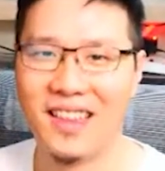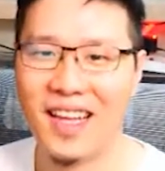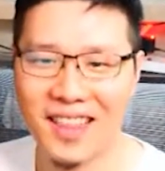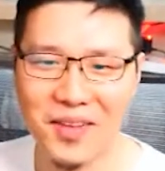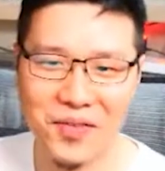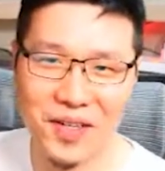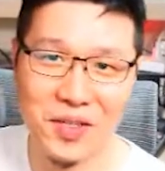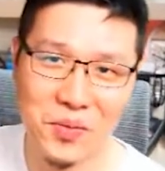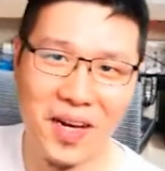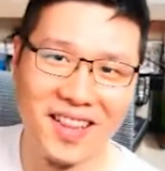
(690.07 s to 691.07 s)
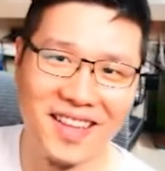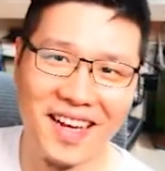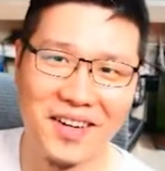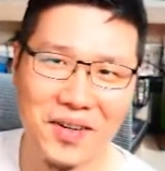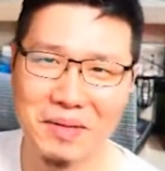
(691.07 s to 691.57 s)
Not the first one.
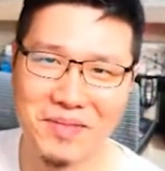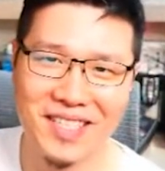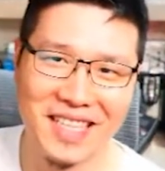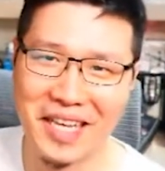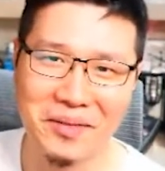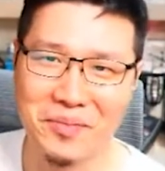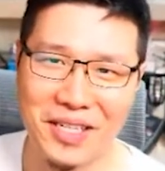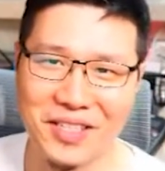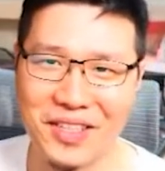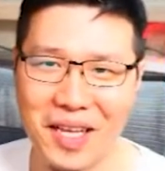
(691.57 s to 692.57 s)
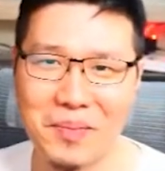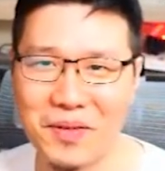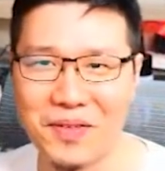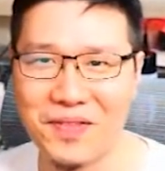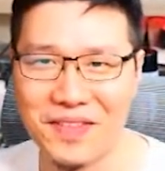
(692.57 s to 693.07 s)
Oh, I'm just laying bricks on top
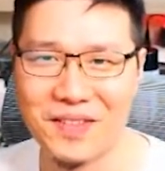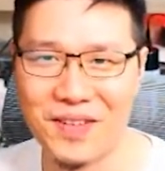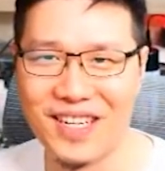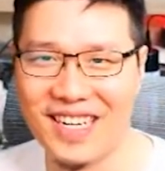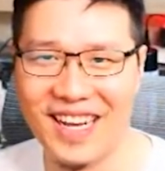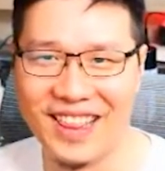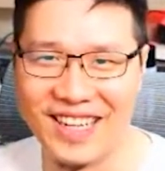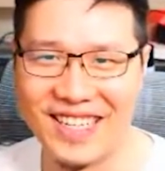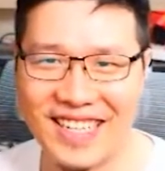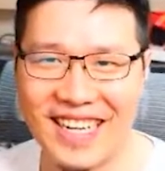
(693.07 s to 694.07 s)
of one another.